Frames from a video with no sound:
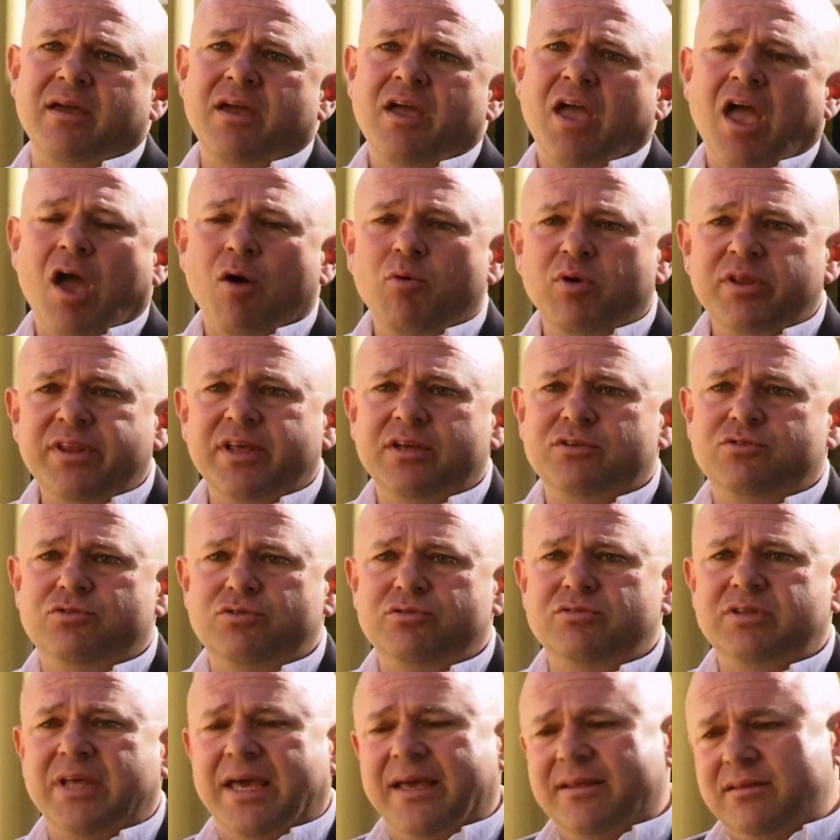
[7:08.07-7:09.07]
And when they do
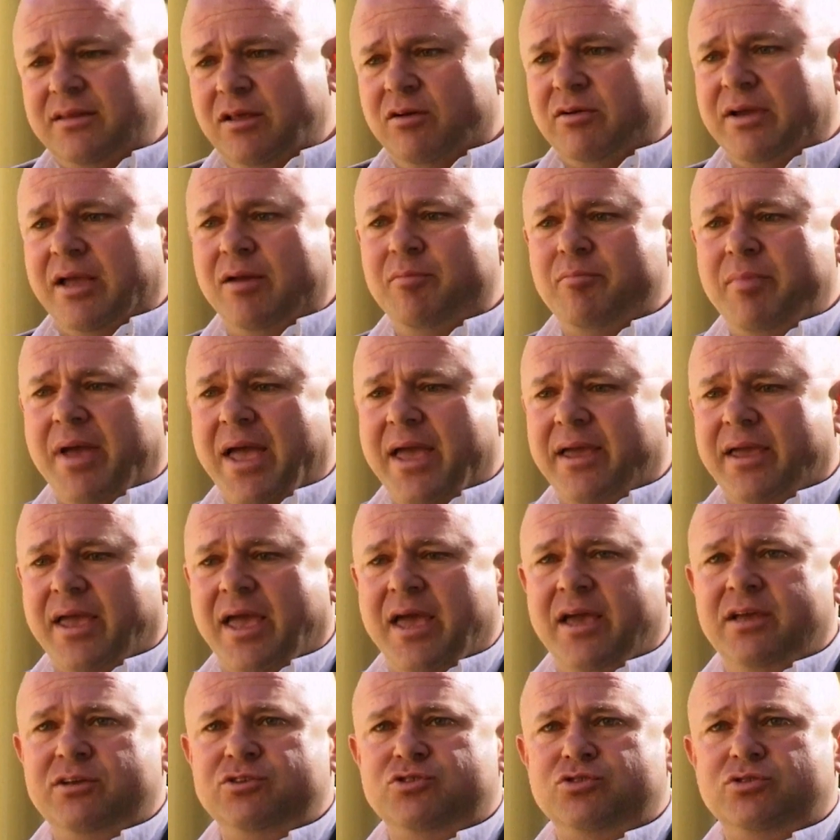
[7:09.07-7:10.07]
that, they'll come back
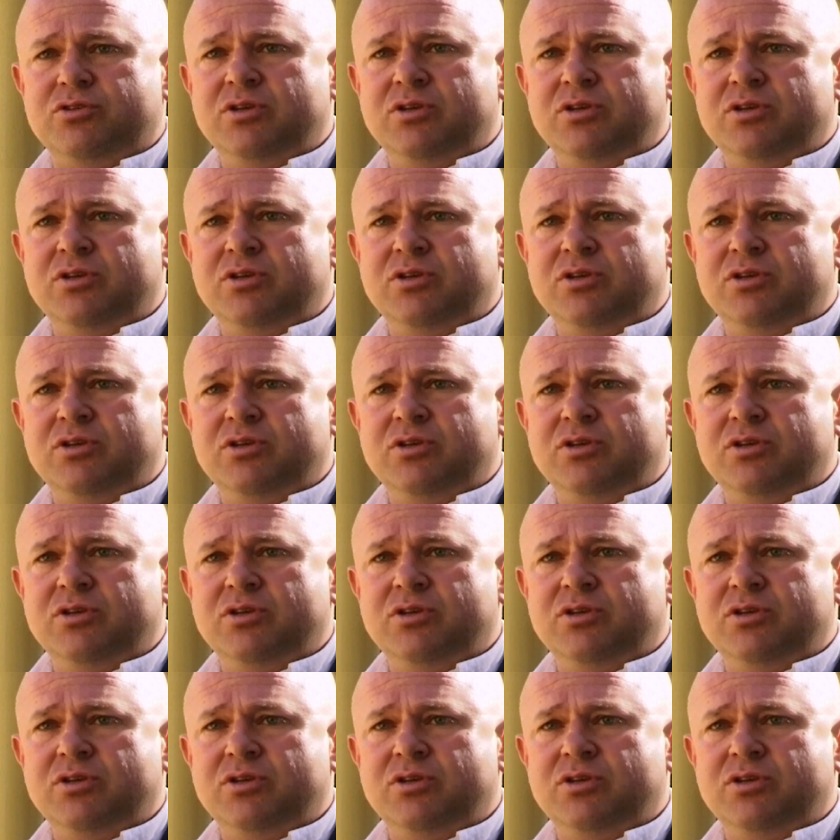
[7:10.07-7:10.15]
and